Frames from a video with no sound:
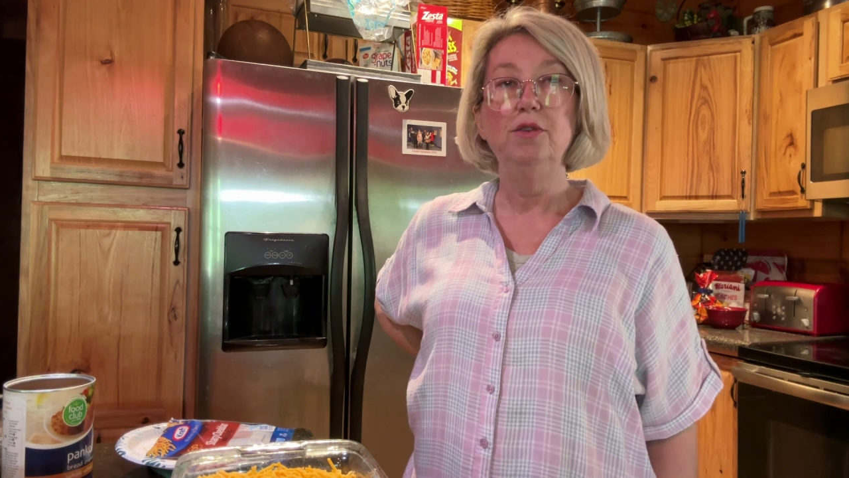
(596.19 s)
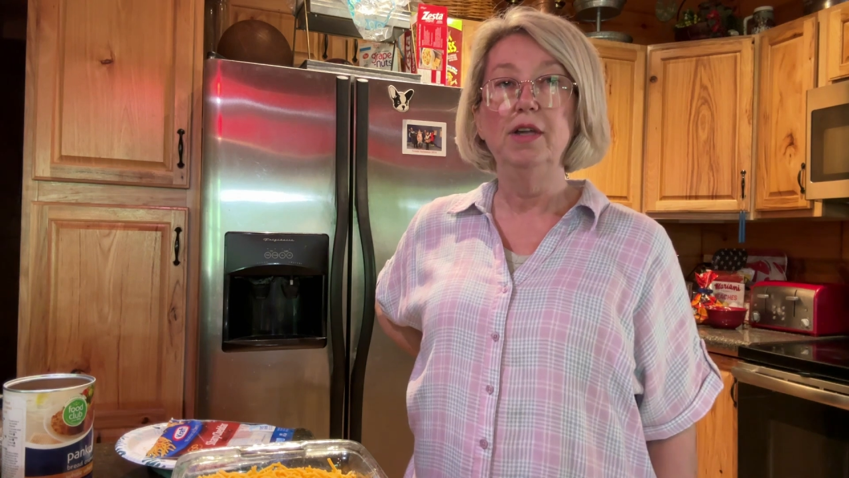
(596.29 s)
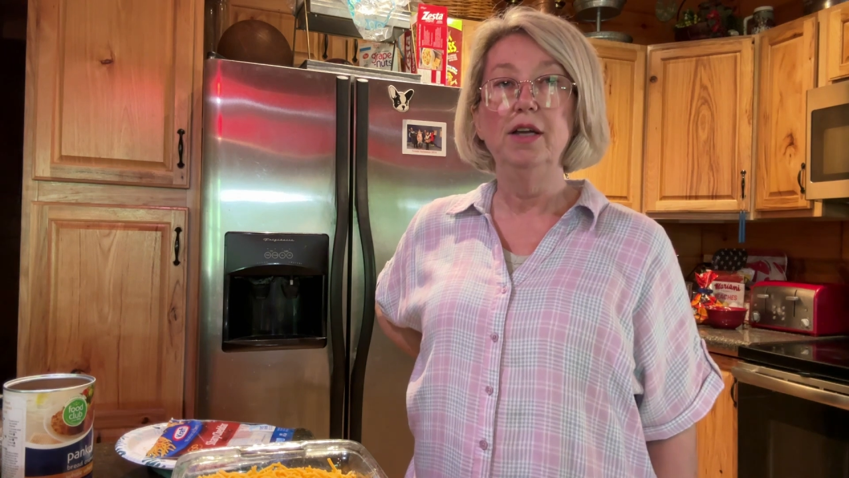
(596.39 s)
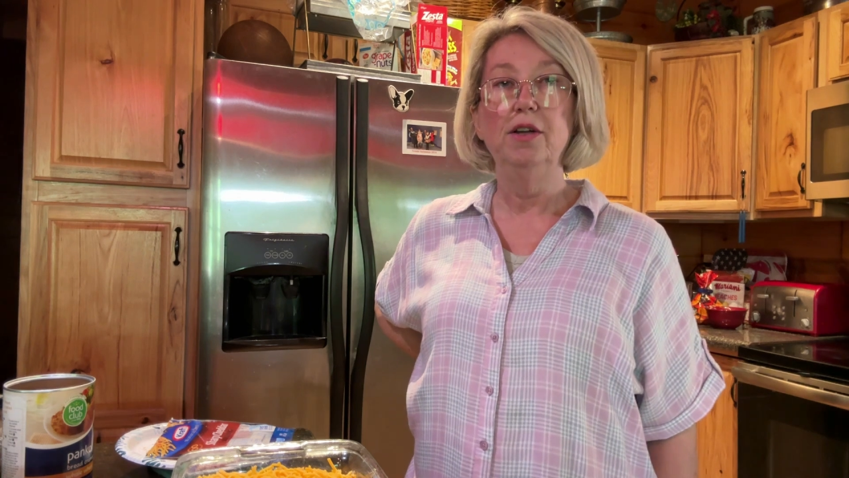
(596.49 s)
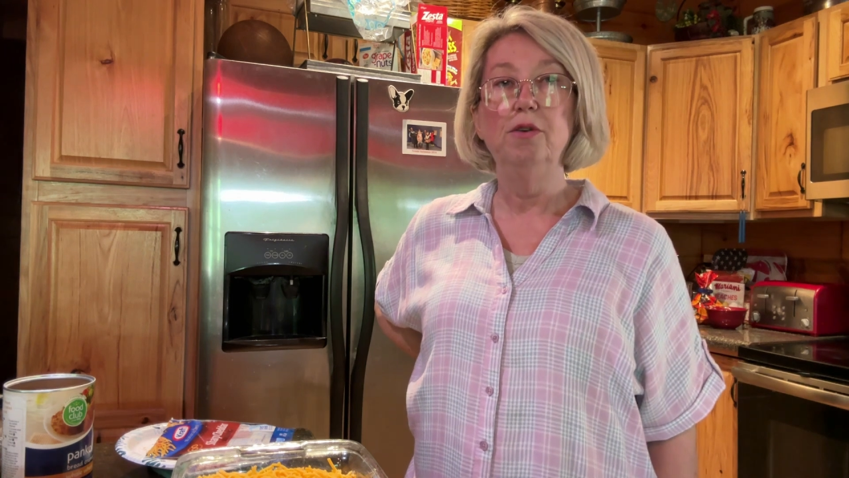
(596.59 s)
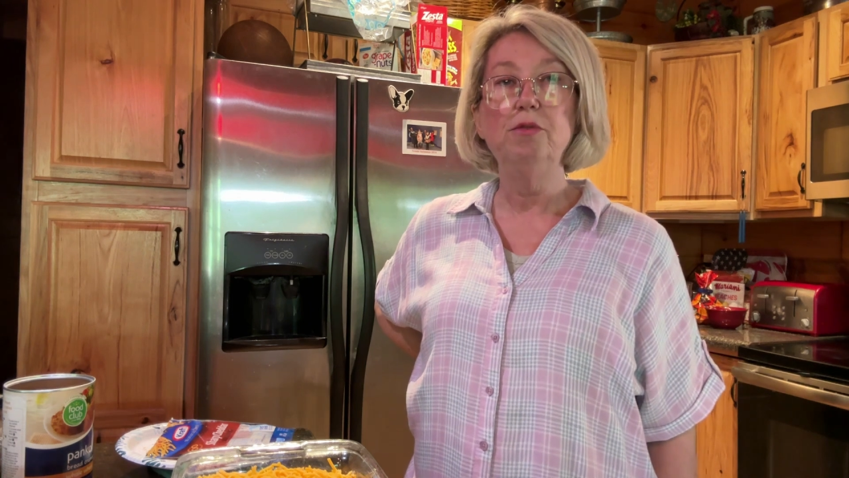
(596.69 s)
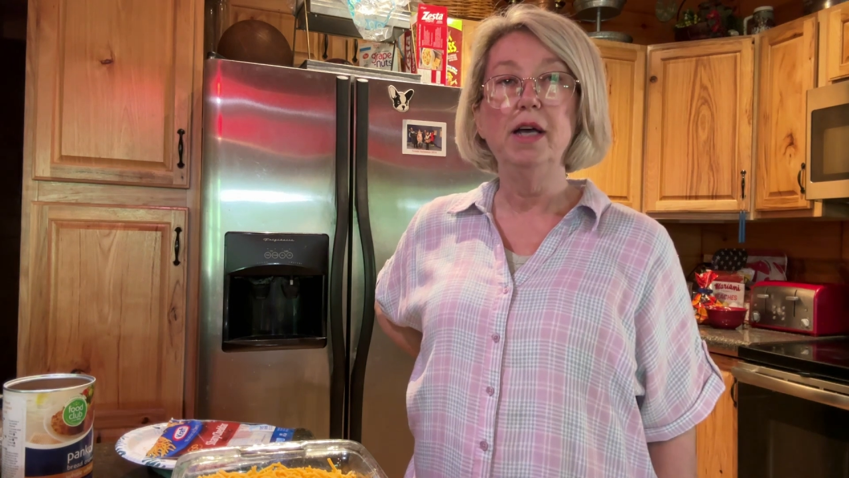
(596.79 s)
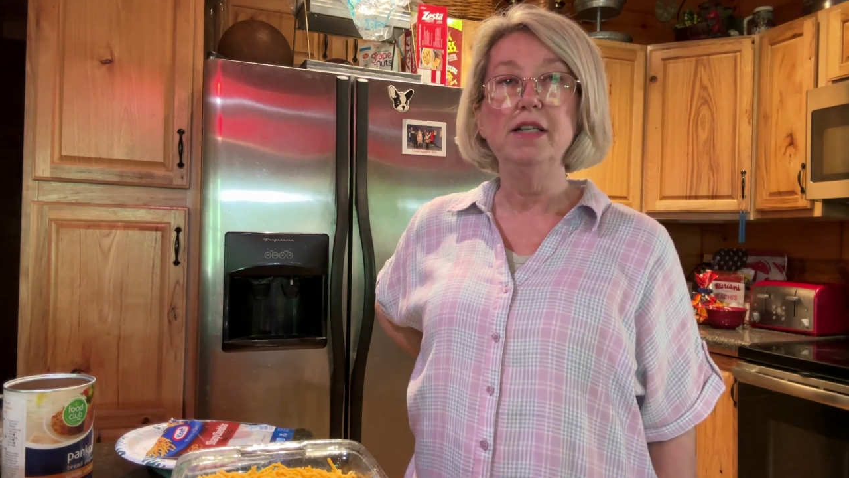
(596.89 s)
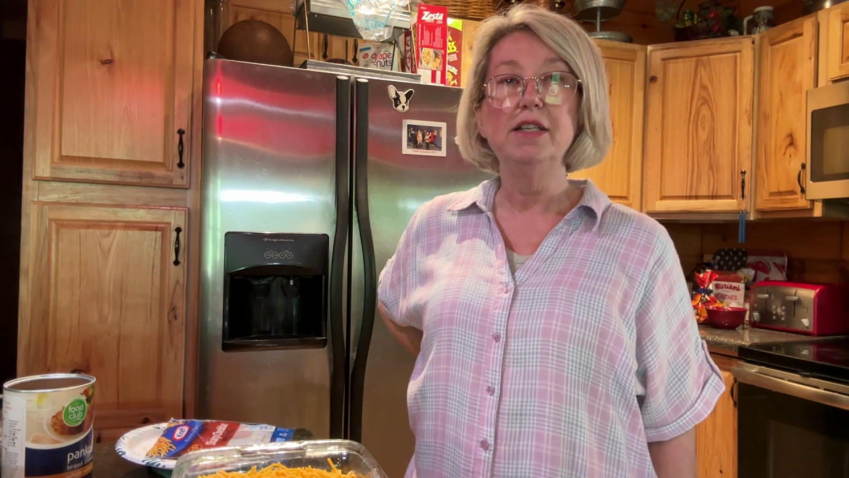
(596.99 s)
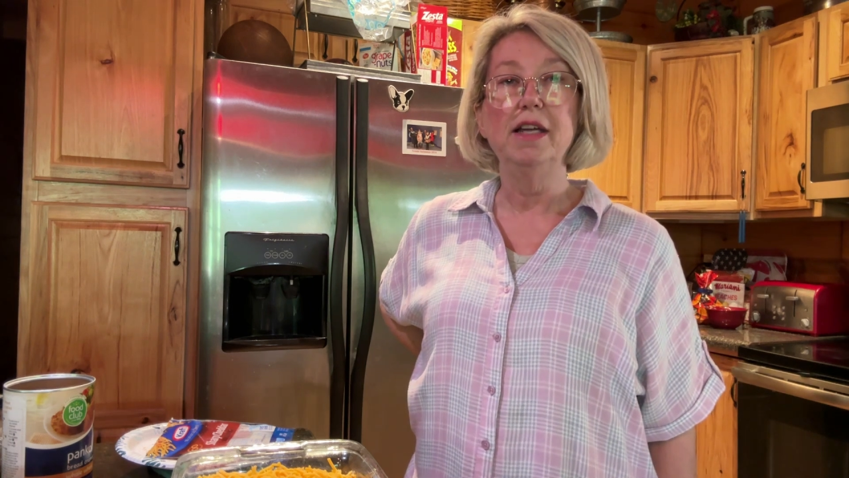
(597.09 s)
that good old
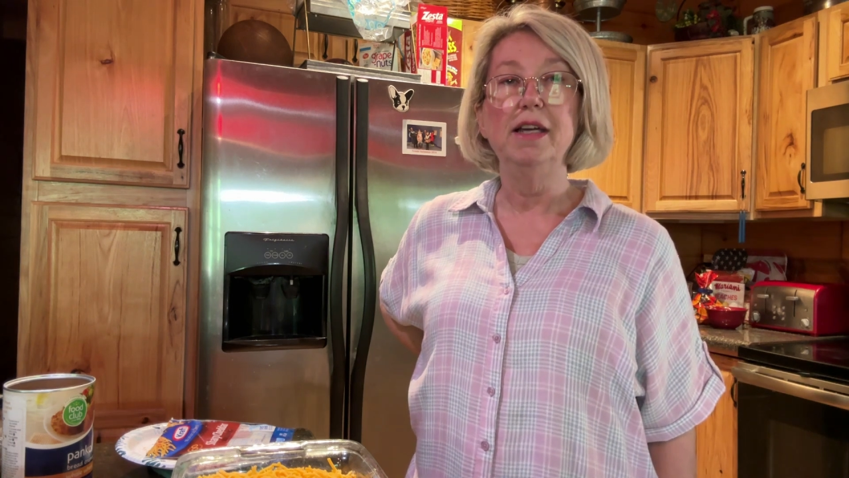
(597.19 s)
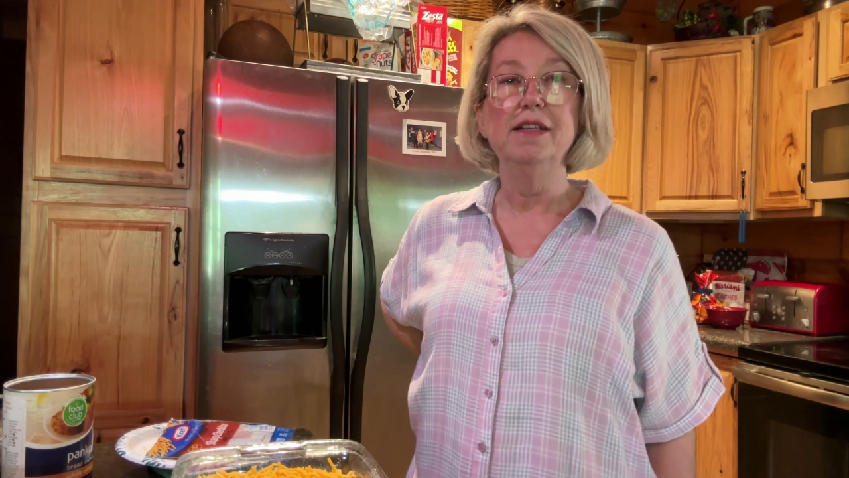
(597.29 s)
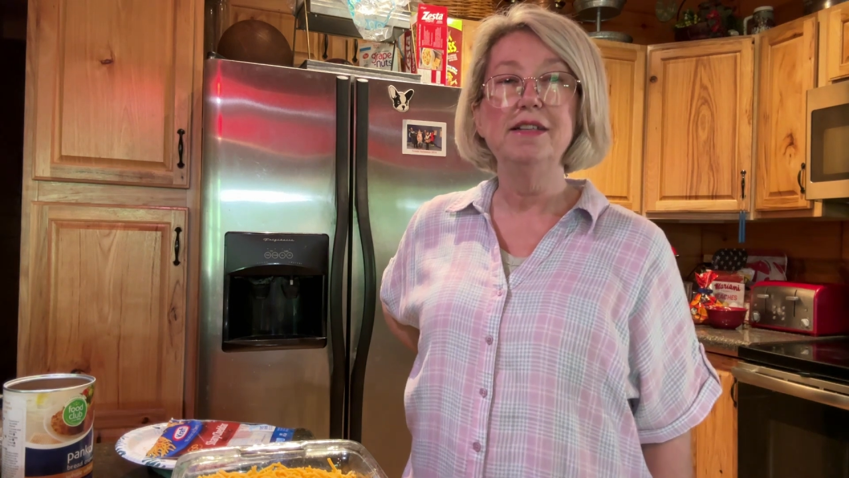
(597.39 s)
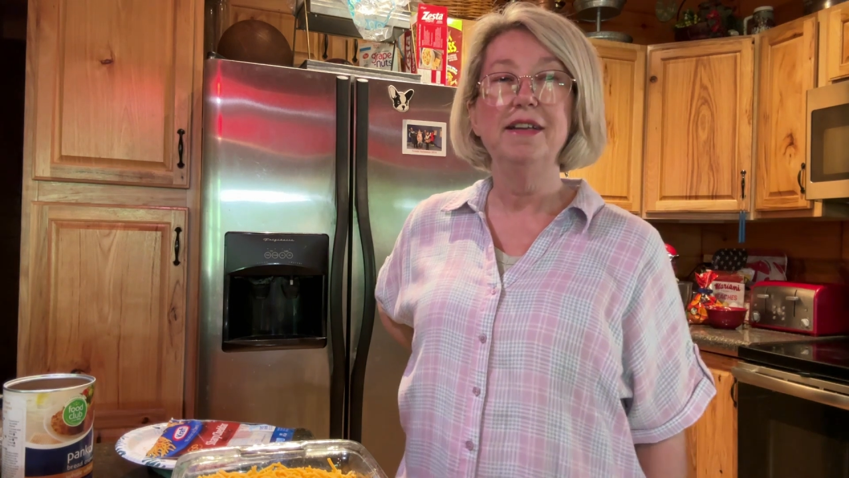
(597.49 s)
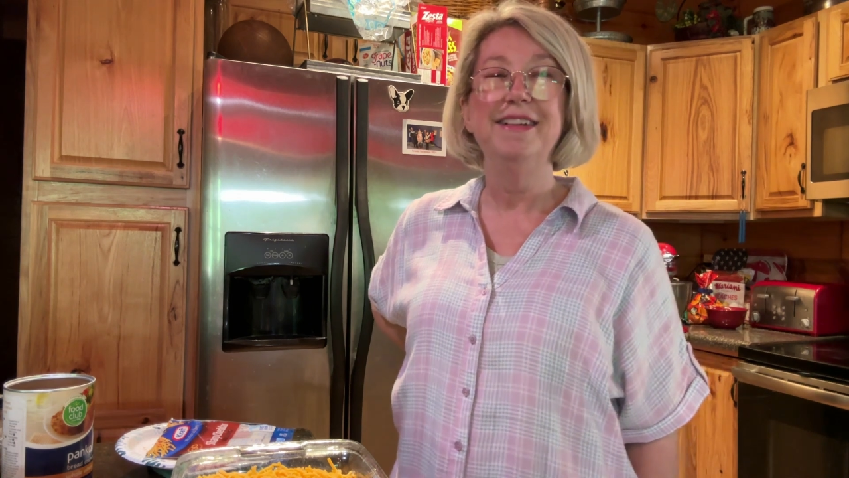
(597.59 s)
taste test.